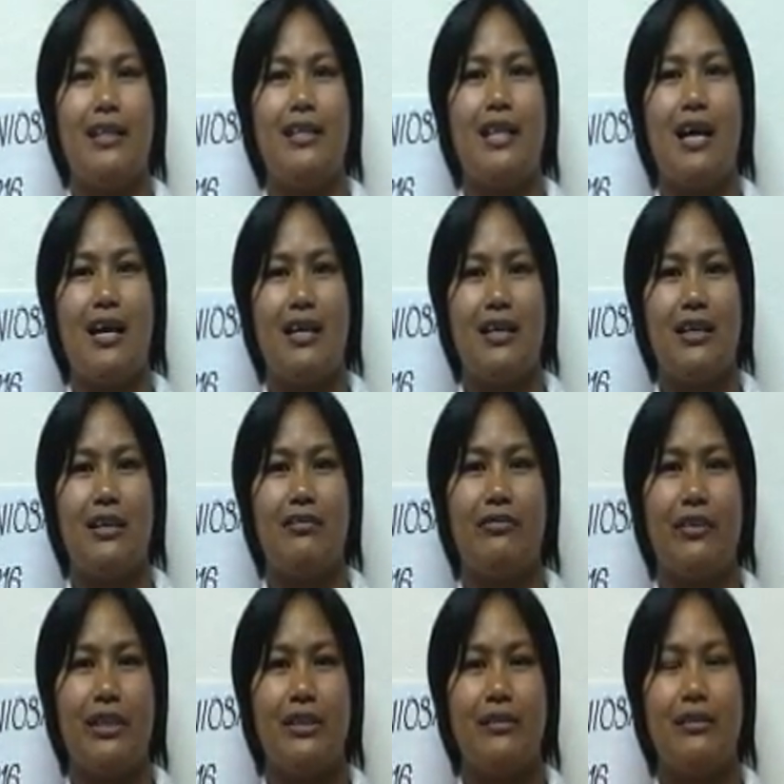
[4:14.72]
Then I
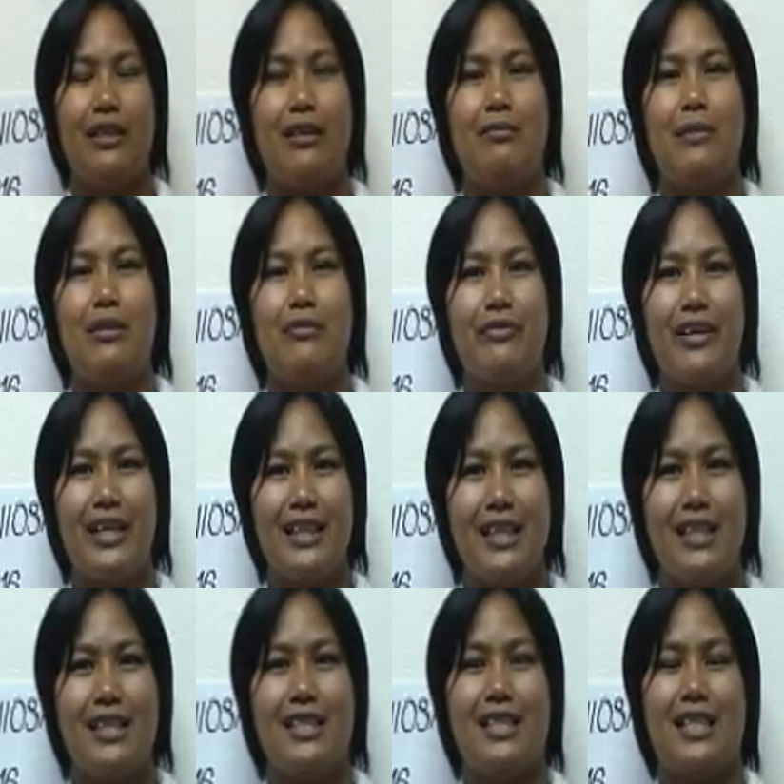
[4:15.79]
advise to them that fighting
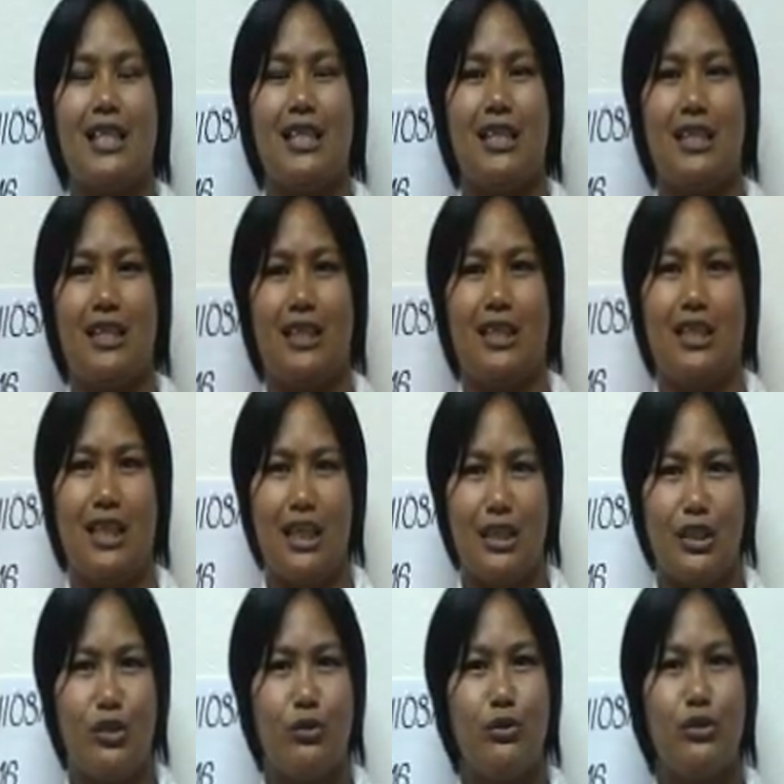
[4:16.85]
is not
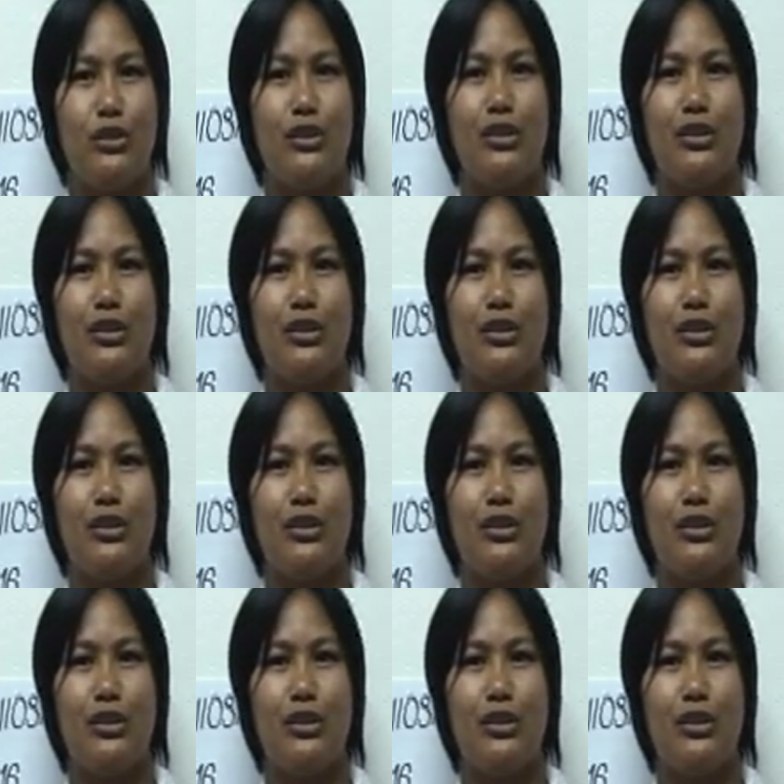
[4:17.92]
good.